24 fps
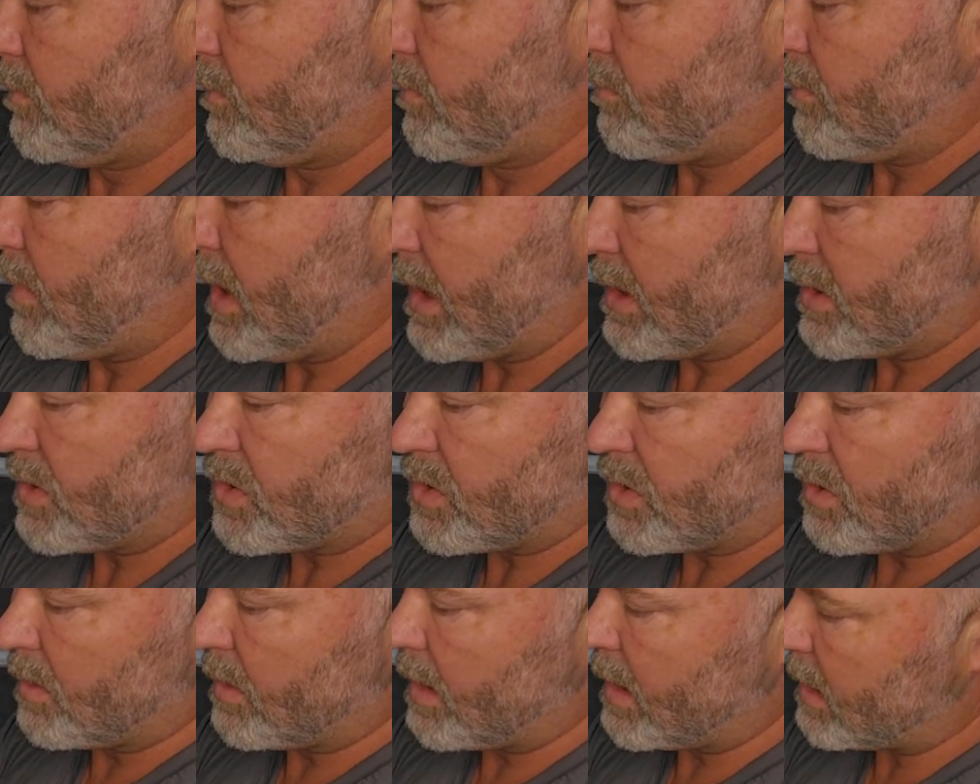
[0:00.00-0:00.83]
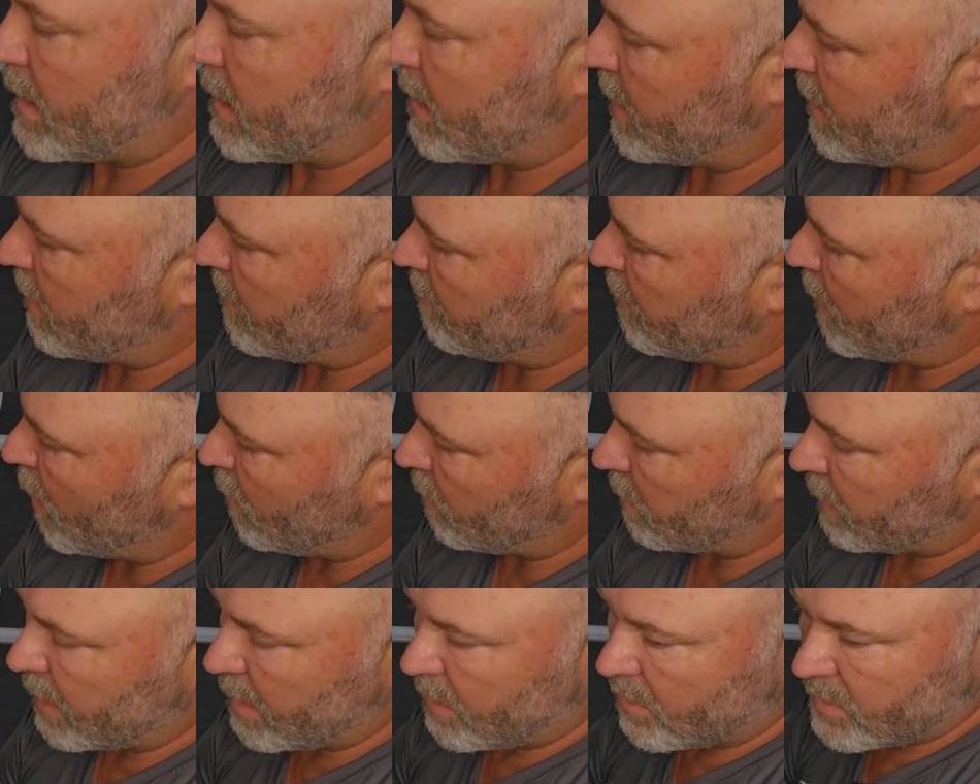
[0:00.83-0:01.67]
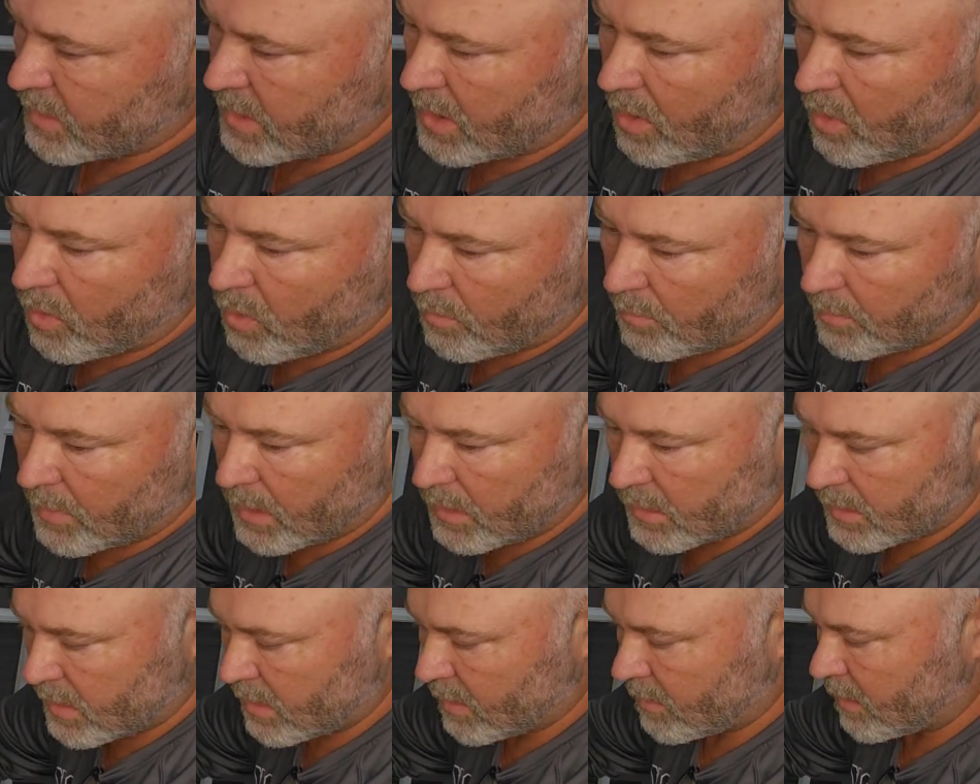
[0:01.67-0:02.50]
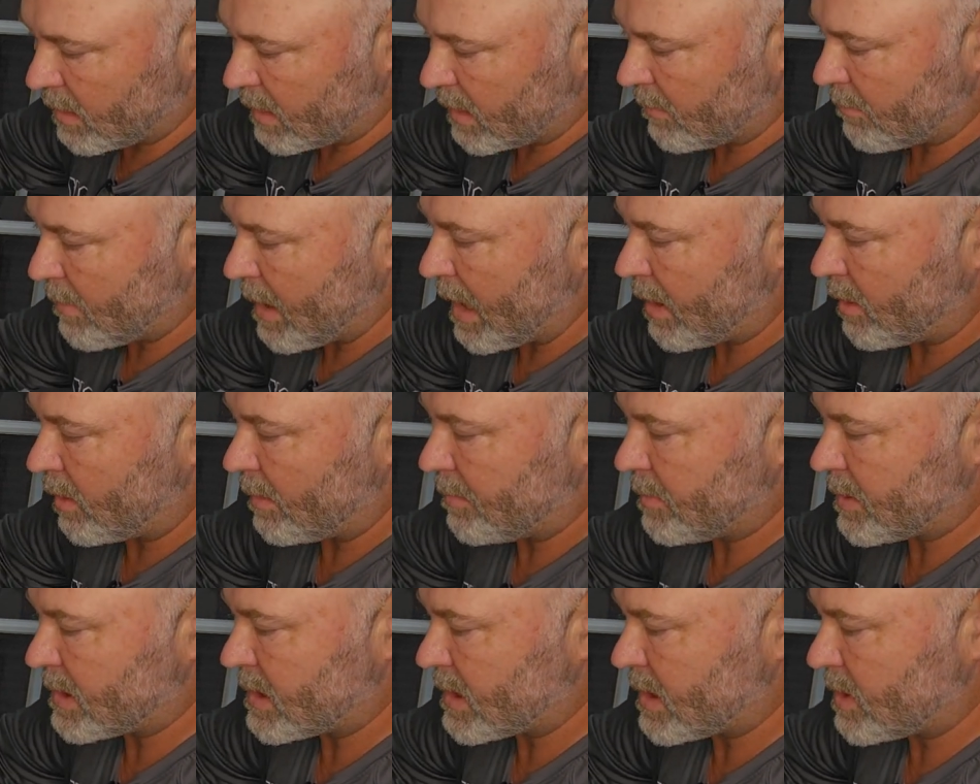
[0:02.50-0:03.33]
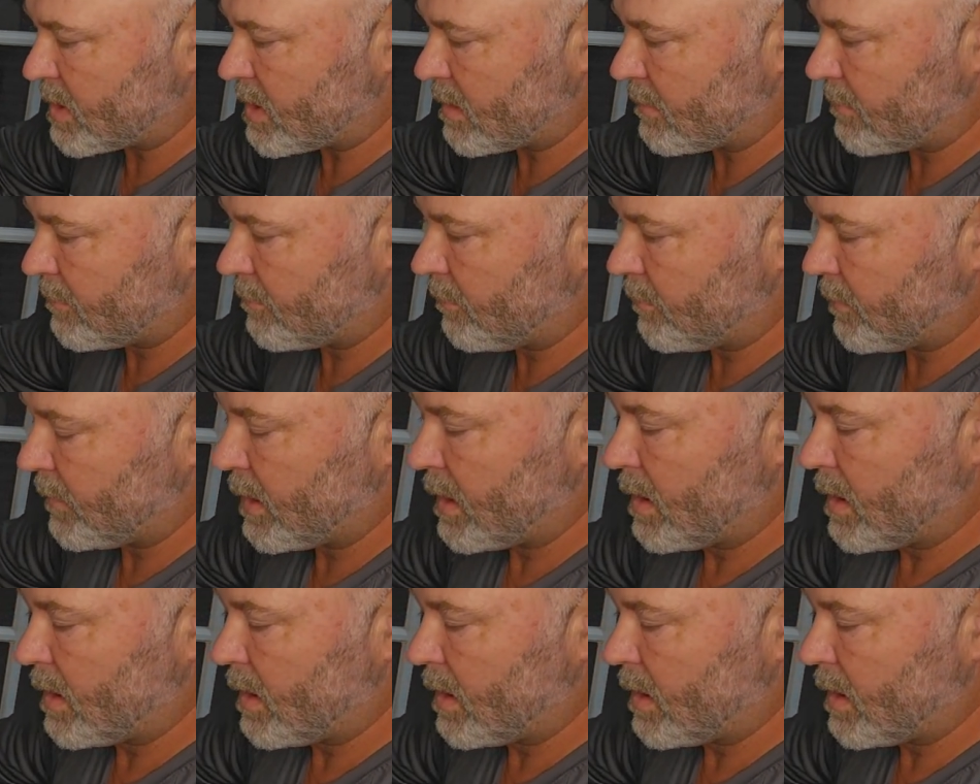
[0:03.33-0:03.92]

making sure that the bolt goes home to the battery position.